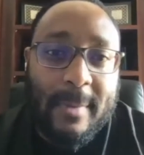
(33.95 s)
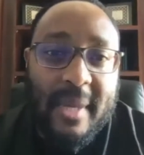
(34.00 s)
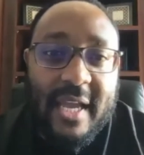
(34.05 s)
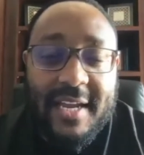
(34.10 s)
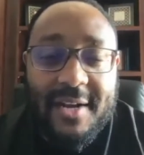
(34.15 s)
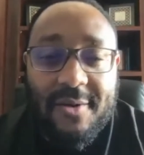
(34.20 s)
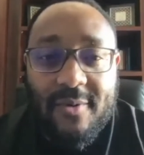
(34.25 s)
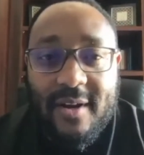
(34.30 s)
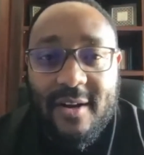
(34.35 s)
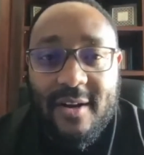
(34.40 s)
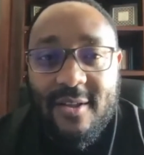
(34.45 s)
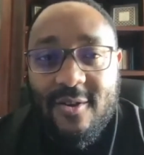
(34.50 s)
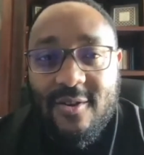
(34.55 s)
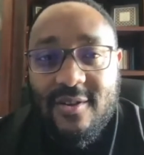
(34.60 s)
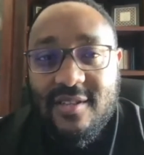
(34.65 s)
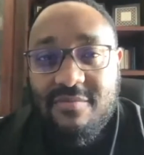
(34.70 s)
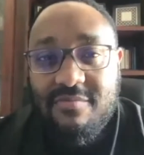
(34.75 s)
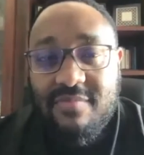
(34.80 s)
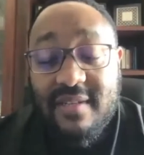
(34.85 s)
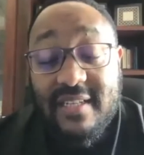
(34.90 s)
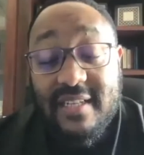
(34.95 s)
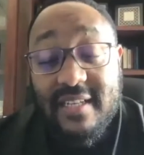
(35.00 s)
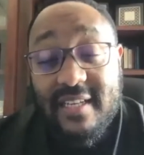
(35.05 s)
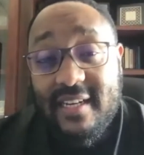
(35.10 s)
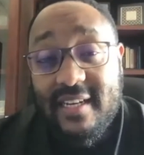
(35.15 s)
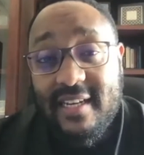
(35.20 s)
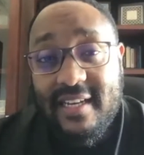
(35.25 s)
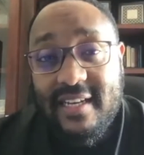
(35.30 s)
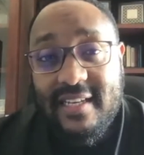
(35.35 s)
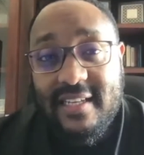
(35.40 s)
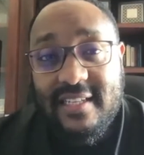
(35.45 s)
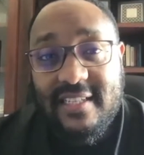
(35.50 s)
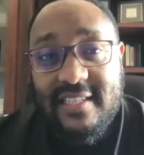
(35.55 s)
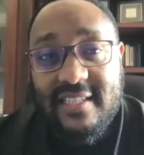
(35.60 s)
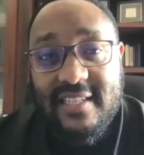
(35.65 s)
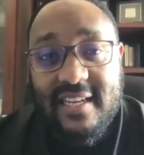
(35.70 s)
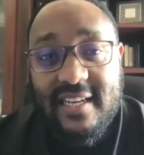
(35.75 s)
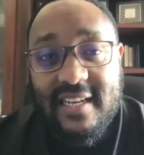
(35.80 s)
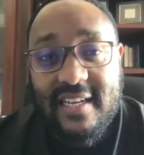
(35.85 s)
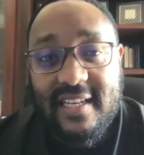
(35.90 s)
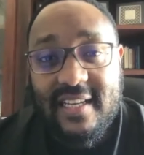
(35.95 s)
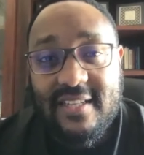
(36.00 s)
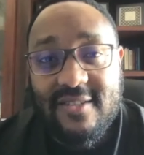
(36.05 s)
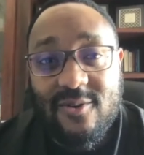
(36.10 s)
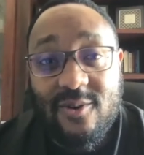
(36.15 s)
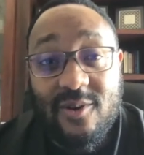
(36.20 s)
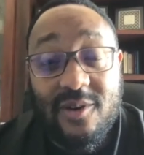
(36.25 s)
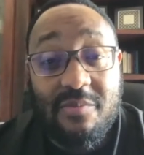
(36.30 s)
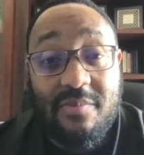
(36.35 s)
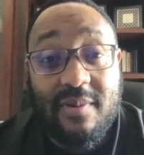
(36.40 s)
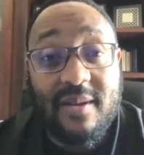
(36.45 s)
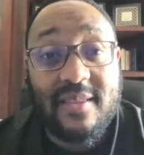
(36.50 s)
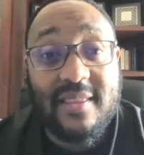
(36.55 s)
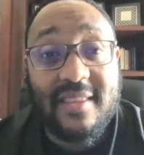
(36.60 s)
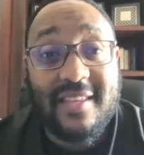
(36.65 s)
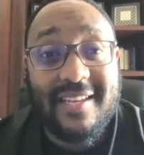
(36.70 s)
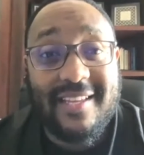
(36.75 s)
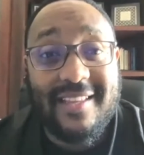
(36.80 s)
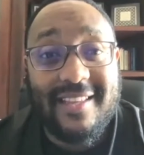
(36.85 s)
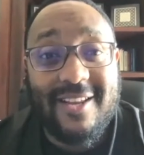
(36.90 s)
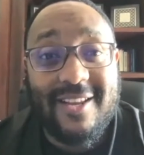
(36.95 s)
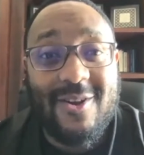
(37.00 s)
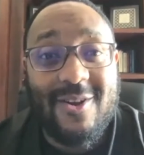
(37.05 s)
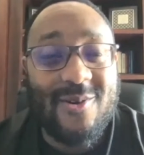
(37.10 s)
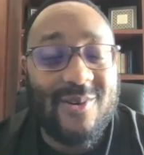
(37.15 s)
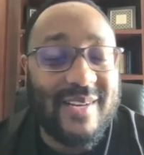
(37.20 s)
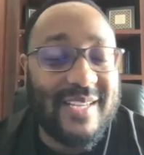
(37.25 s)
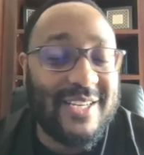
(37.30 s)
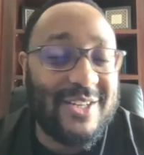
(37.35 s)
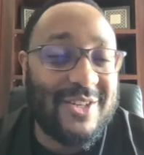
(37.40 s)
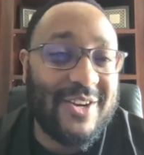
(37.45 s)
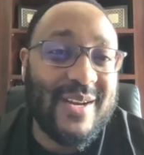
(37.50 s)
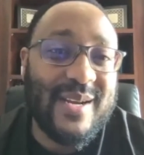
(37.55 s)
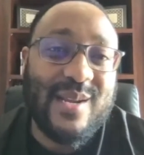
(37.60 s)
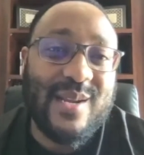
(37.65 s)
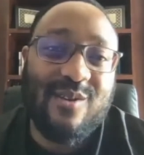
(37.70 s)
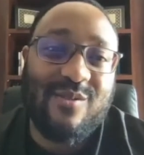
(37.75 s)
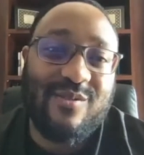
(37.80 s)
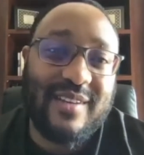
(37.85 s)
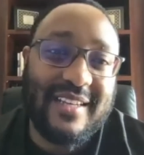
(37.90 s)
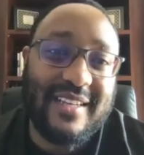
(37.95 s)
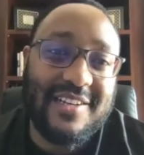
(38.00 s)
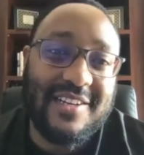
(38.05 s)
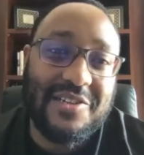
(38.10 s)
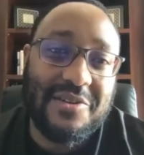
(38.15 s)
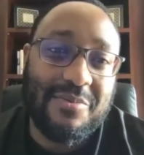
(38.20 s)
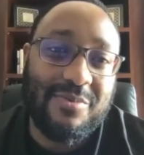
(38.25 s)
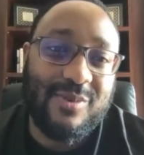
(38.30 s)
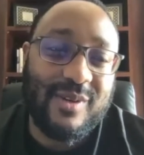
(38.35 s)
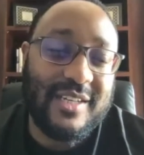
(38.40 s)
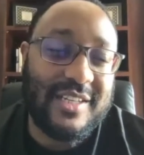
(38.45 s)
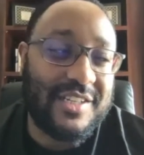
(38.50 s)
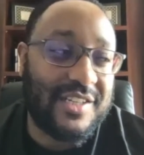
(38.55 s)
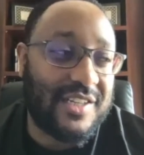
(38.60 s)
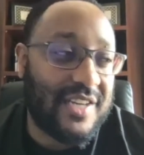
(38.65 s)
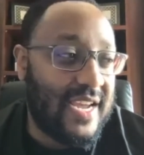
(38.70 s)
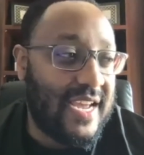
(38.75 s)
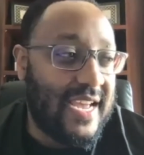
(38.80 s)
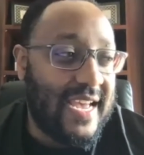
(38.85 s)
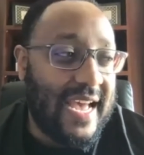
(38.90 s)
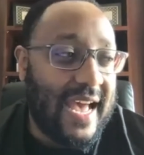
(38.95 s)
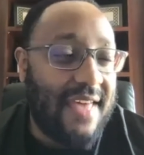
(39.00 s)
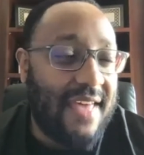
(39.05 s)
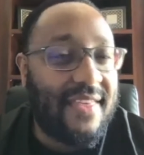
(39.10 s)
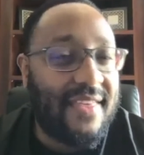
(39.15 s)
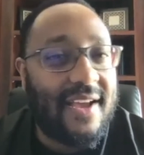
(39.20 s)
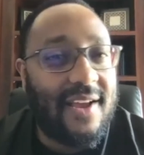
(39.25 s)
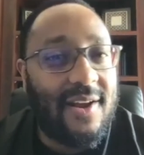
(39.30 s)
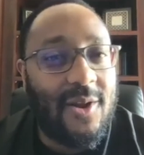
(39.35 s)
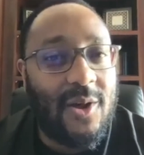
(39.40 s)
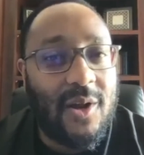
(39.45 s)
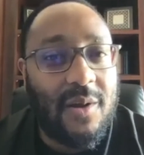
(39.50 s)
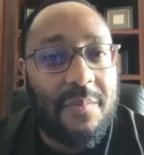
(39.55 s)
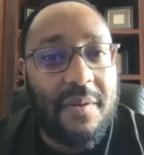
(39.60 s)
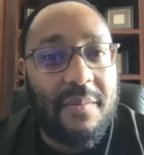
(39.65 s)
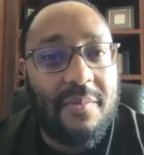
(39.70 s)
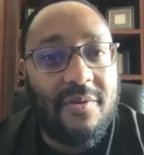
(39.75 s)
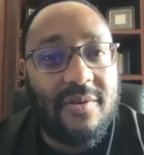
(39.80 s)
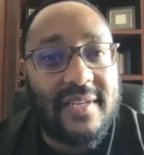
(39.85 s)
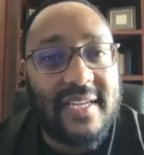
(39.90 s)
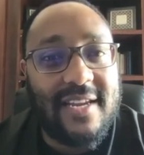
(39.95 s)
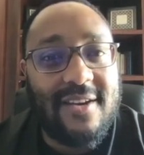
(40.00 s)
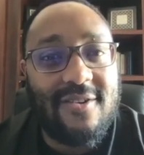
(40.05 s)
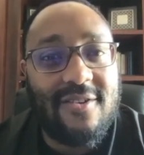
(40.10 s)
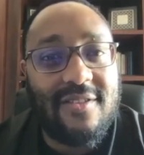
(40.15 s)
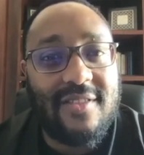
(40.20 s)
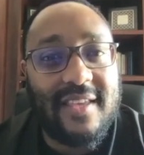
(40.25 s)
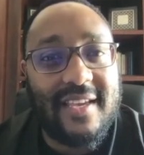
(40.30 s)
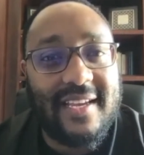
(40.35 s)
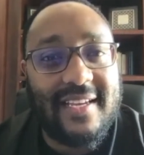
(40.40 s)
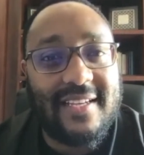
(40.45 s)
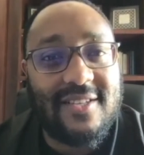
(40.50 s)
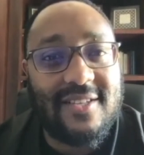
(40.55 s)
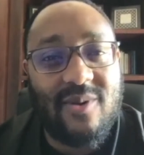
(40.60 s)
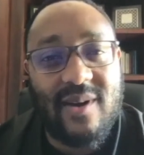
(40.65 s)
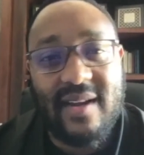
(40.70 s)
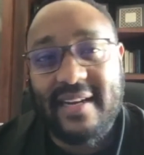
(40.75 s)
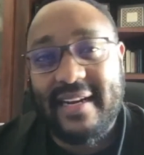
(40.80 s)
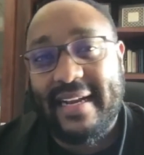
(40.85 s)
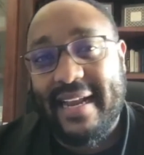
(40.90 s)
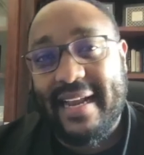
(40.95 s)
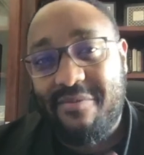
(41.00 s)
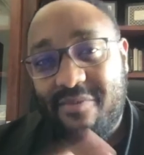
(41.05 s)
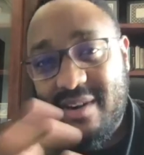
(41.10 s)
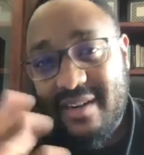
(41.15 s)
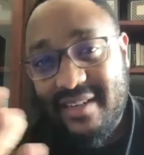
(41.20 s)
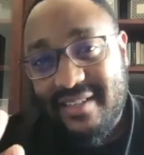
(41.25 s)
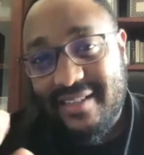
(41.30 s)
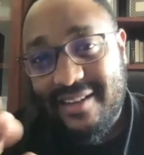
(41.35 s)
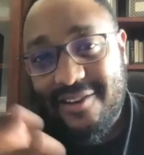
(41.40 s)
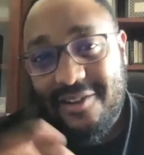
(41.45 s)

And one of those in particular is all about the lonely journey of leadership, which I think a lot of people tend to think is quite glamorous.